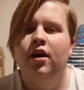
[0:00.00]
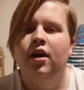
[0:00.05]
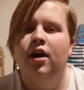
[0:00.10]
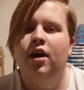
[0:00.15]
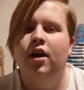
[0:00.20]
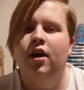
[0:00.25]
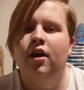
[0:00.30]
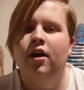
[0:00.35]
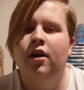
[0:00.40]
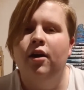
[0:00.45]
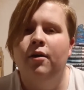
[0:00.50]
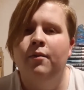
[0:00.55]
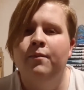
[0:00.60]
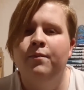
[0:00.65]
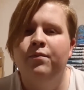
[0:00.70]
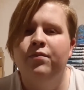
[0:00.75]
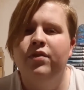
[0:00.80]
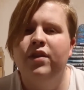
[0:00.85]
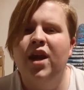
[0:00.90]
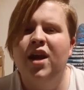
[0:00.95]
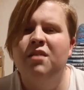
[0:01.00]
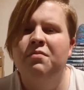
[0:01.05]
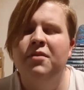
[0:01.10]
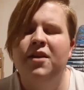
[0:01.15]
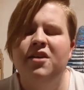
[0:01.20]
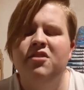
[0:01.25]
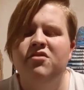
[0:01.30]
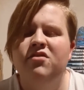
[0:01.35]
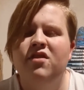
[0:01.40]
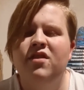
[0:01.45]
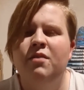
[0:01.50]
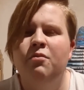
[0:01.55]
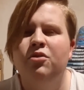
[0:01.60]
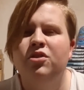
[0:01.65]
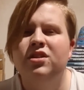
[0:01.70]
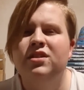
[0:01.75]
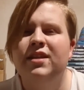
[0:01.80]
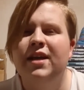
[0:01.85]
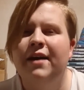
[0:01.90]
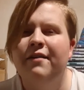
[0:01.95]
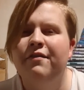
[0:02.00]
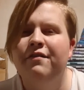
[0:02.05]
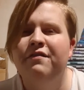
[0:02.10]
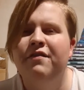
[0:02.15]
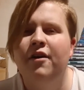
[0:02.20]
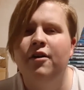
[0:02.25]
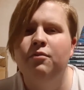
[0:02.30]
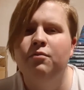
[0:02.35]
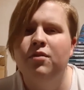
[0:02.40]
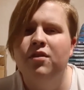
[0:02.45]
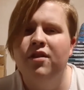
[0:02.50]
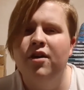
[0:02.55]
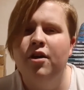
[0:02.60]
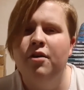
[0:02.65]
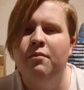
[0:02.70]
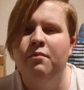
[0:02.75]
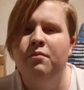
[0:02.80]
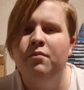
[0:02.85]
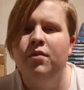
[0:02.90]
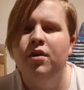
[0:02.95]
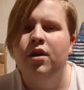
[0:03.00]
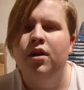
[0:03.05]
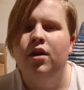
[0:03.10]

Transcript: The explanation that they wanted to have fun with him